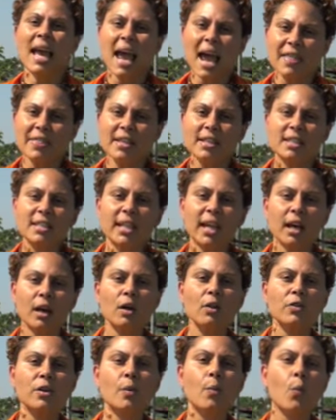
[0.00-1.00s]
and then
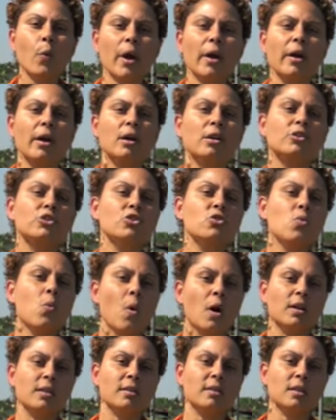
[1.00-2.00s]
tell them where else you
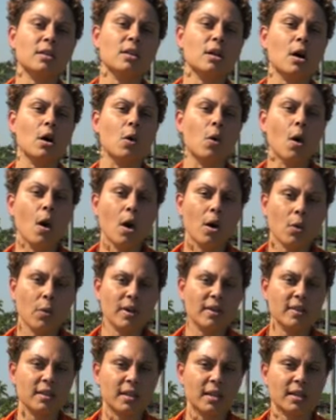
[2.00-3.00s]
want to go
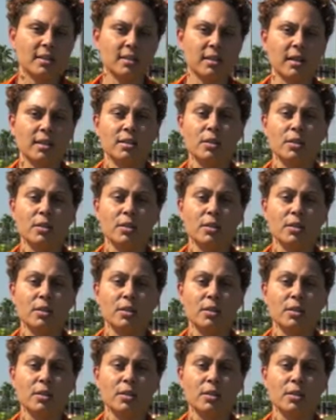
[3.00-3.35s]
with the essay.